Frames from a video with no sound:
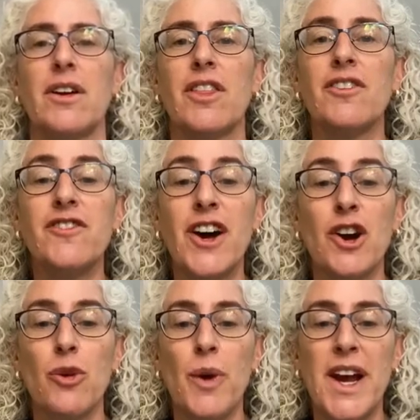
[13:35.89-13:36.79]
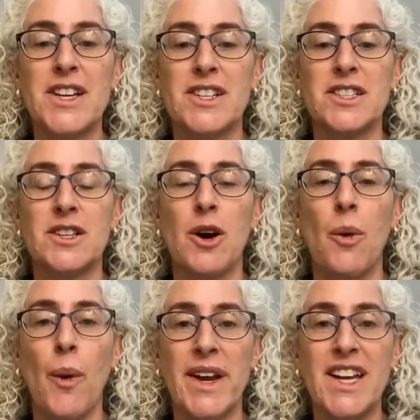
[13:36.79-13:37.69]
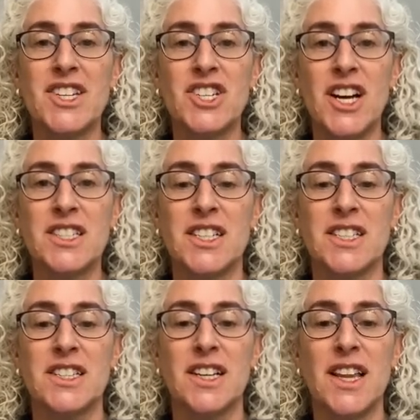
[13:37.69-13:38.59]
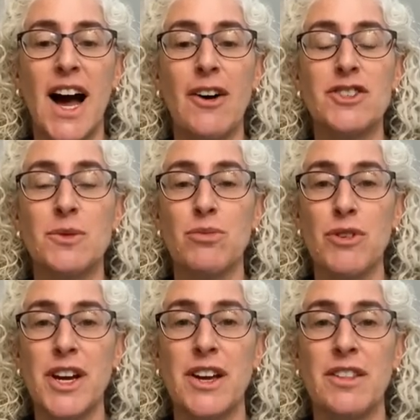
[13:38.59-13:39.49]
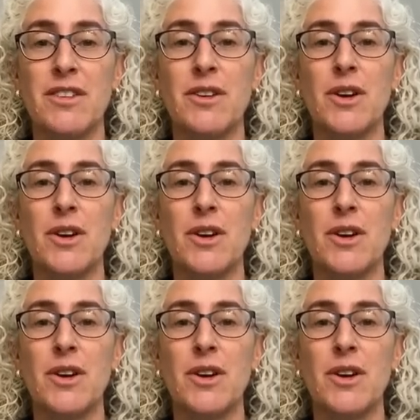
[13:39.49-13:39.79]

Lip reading: The fire rages when injustice is allowed to breathe